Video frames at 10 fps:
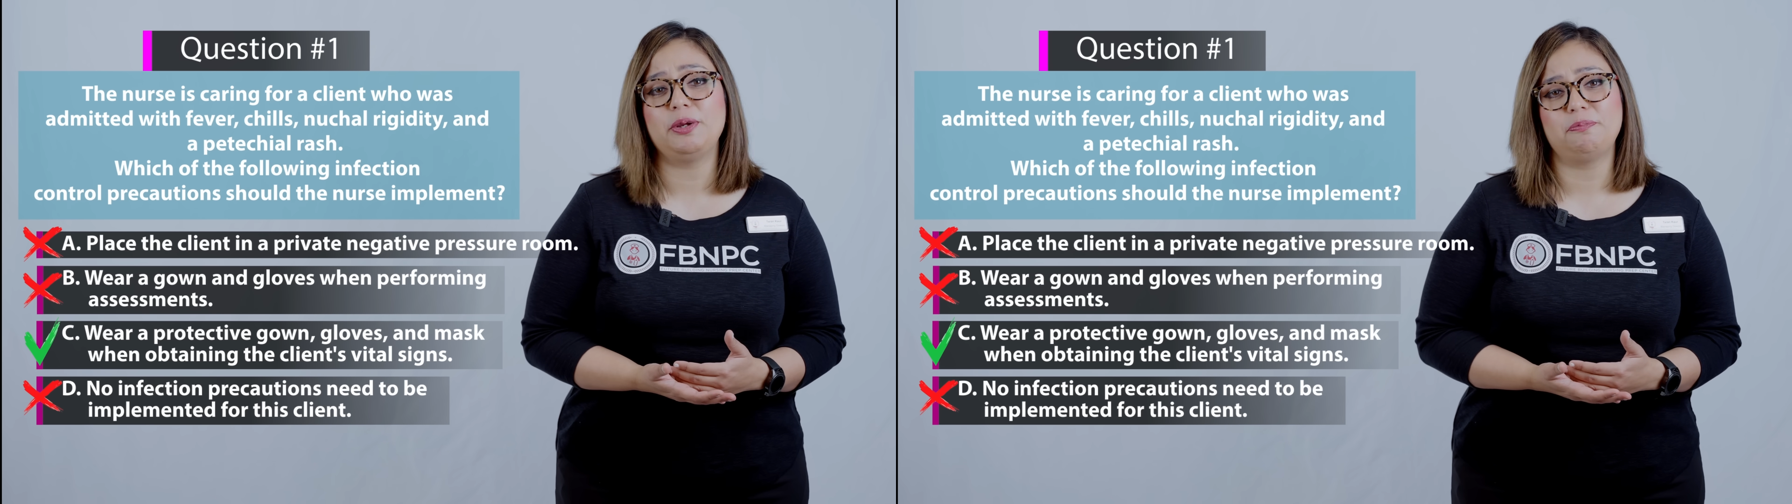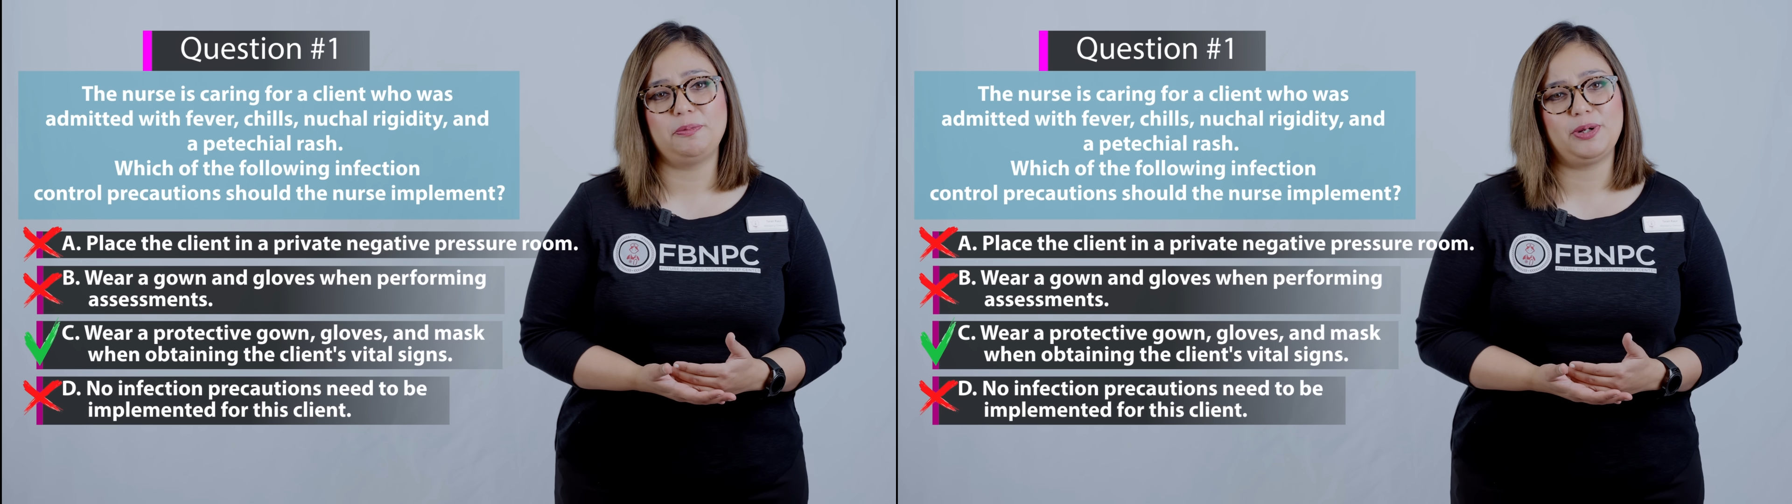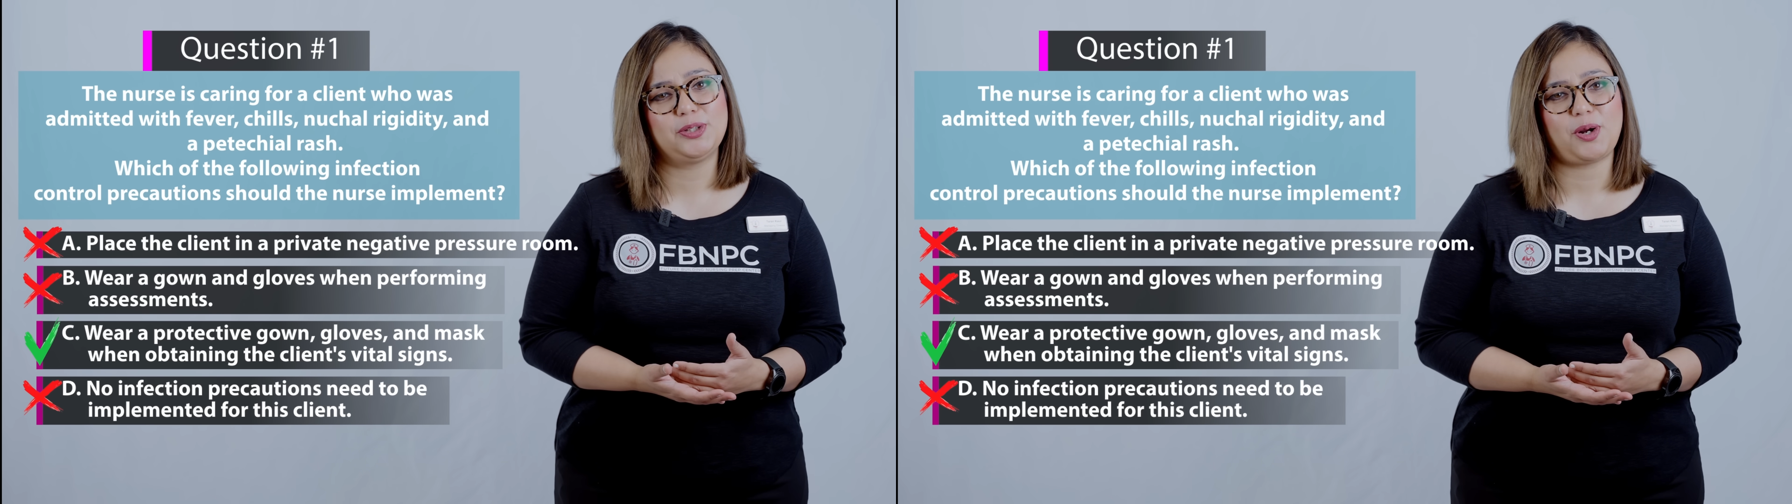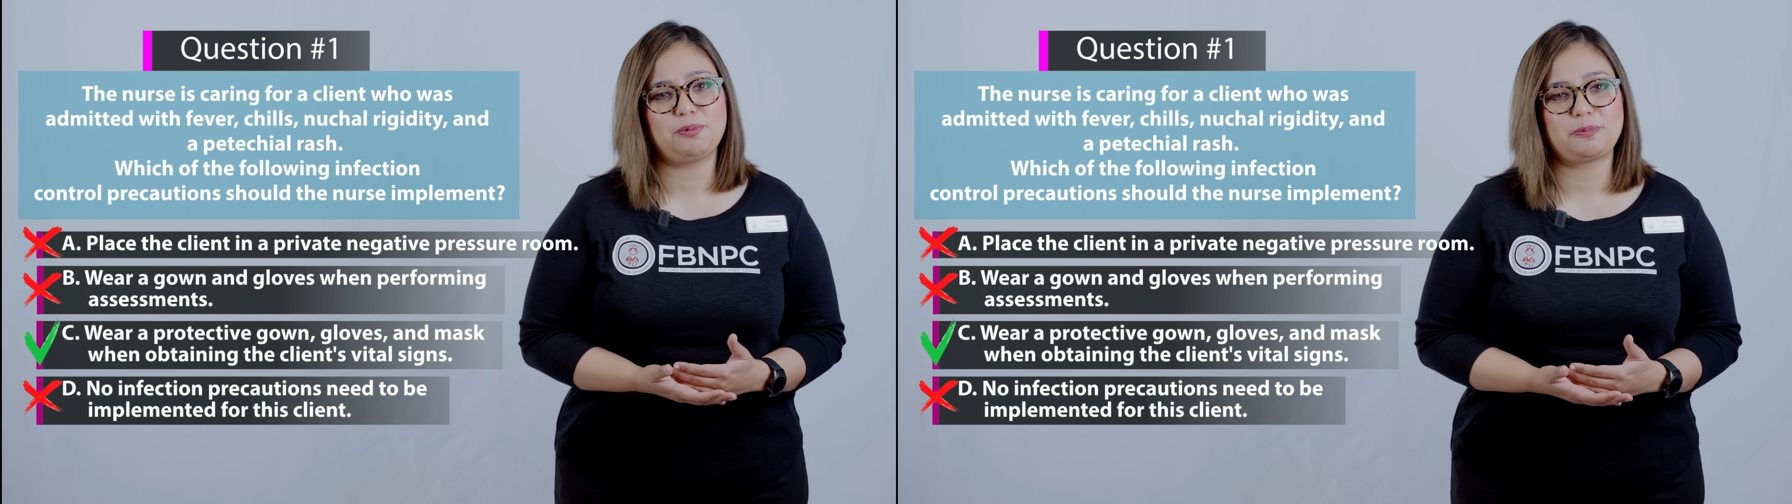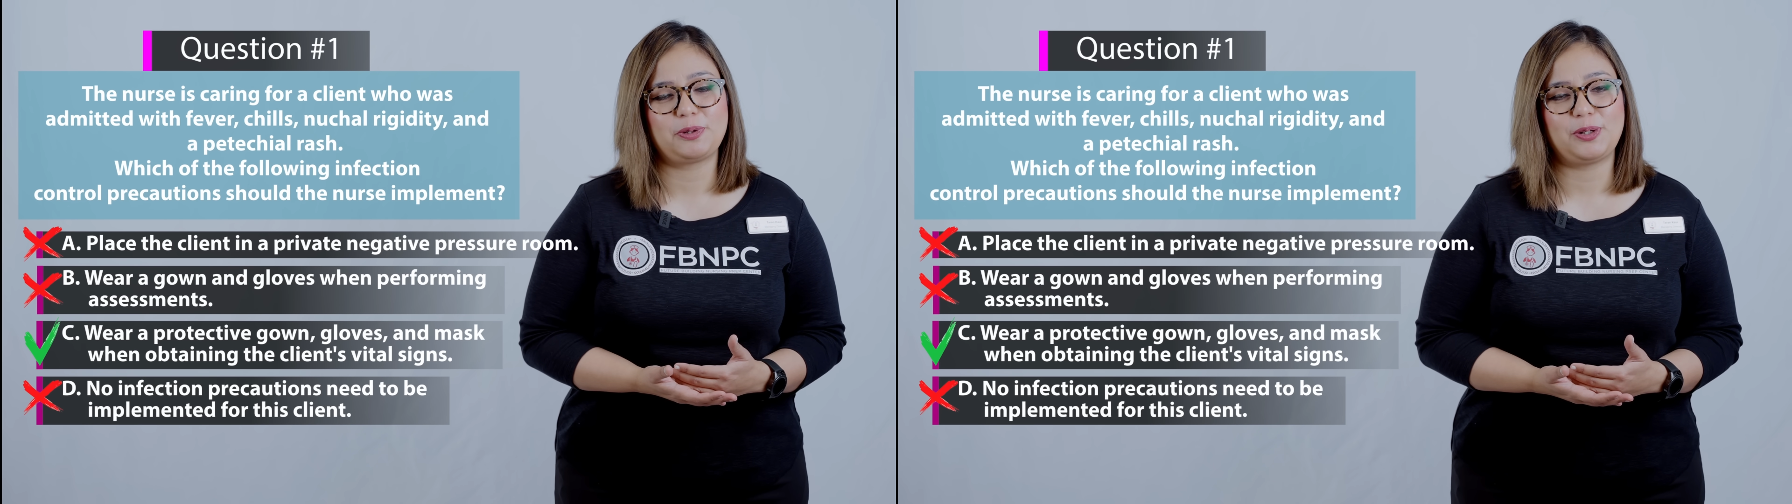implement
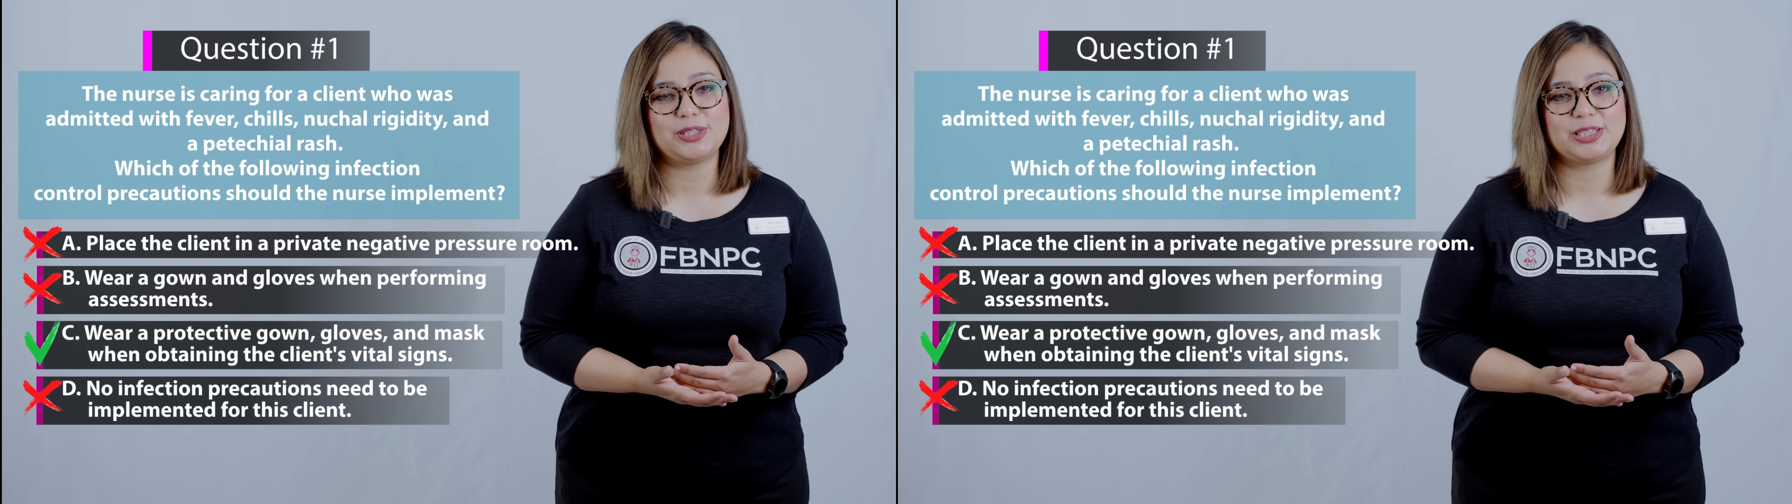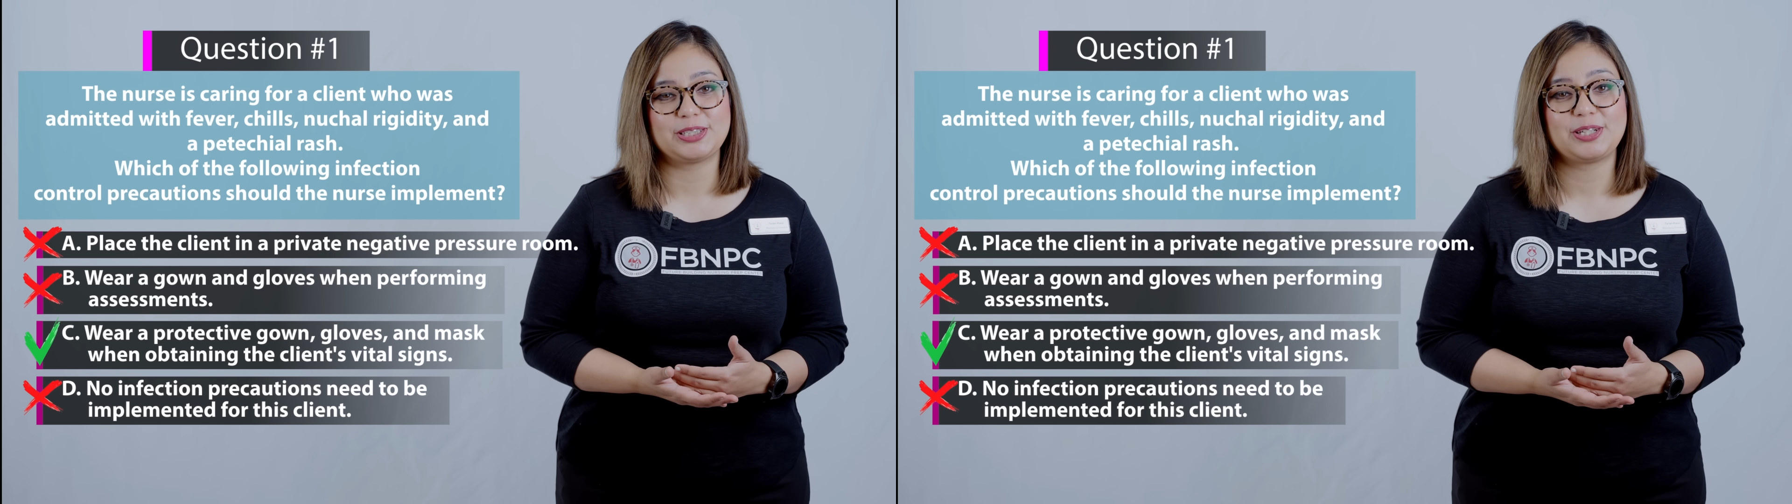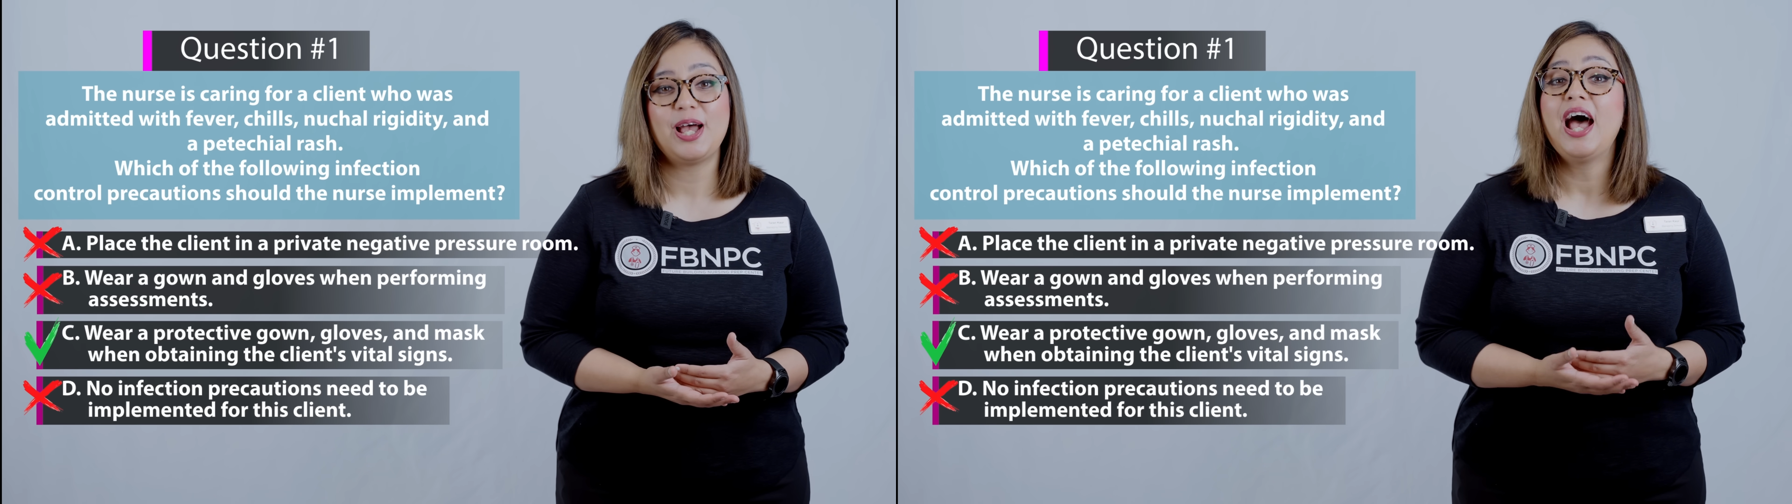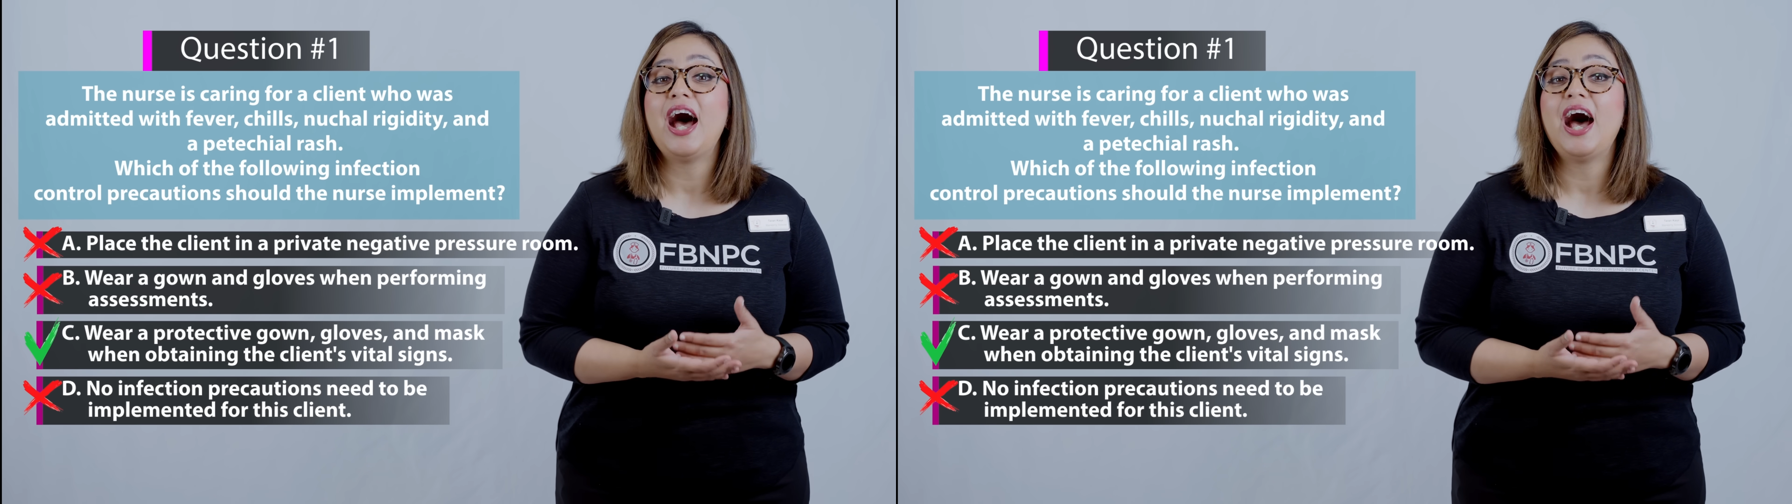droplet precautions.